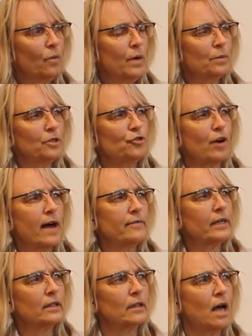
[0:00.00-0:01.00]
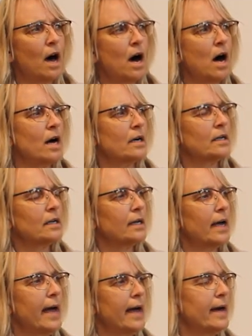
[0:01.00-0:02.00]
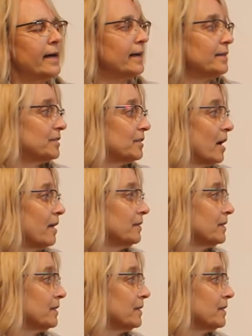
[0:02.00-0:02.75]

we were driving along, and I saw